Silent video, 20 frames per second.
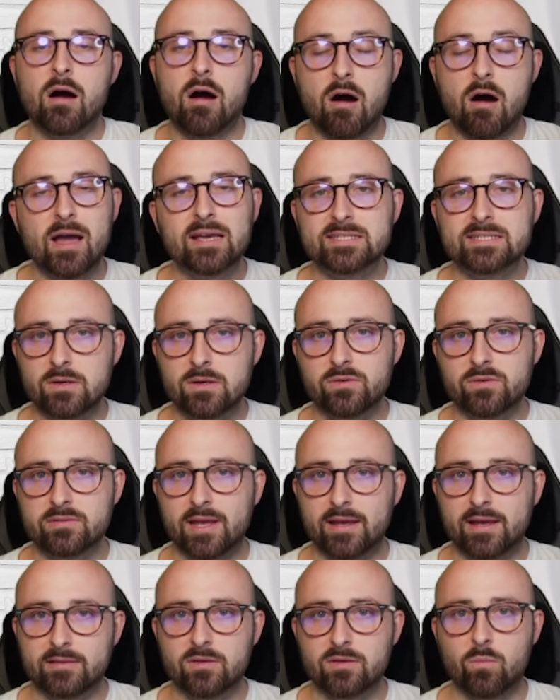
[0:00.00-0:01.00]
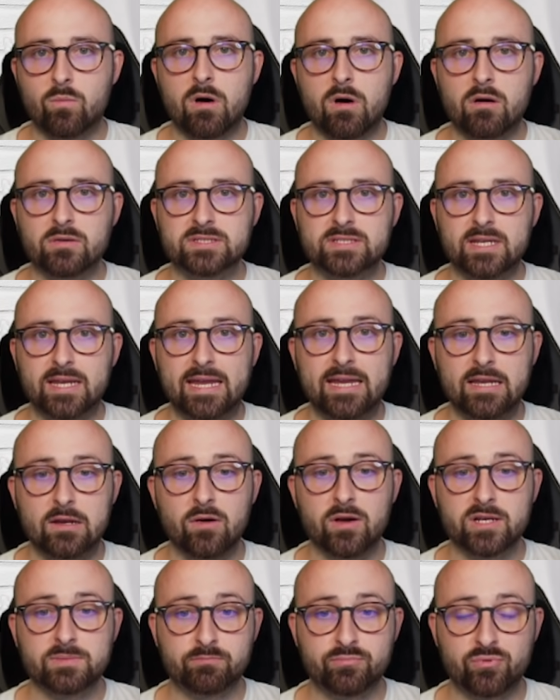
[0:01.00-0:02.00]
I still think that whilst he
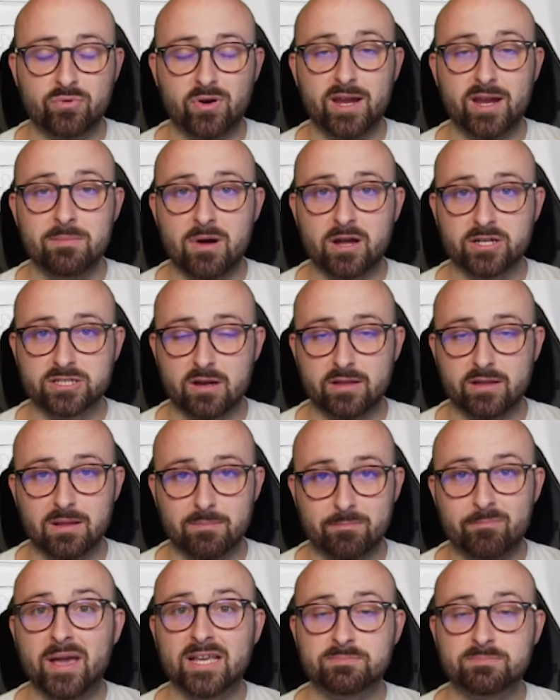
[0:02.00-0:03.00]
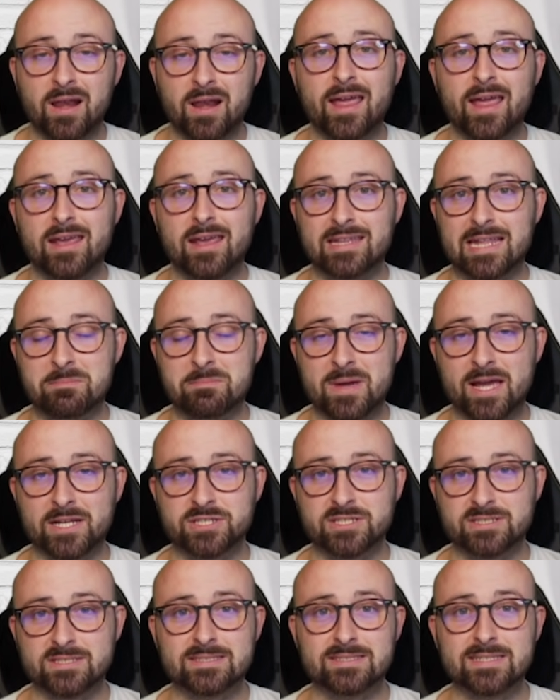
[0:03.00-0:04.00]
looks pretty much like the best player in that
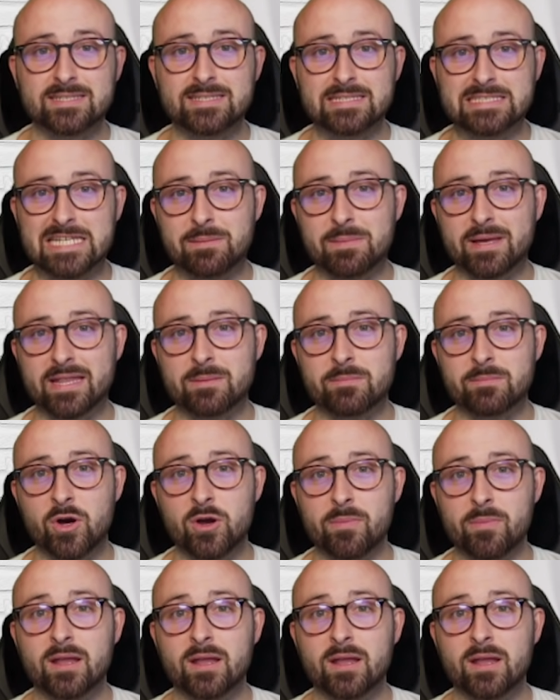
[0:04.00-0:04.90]
Manchester City team at the moment,